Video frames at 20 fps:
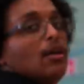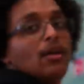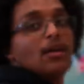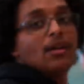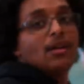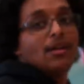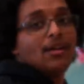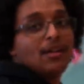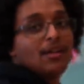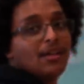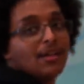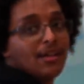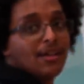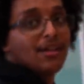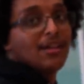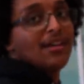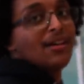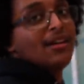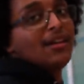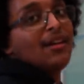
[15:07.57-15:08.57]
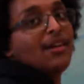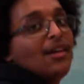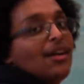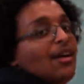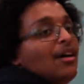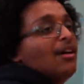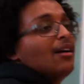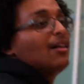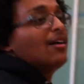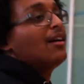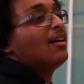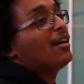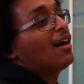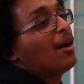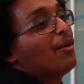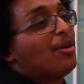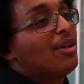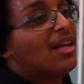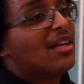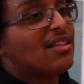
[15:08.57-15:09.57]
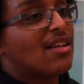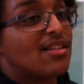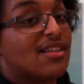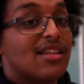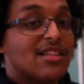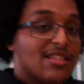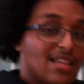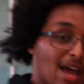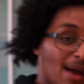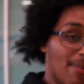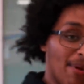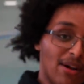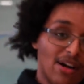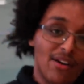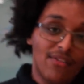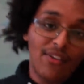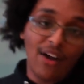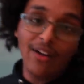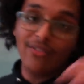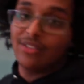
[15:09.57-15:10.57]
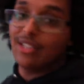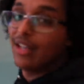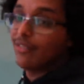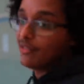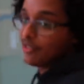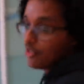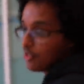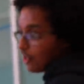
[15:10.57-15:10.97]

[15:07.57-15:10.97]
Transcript: And then you realized just be the manager instead? I realized I was going to tap out at 5'11",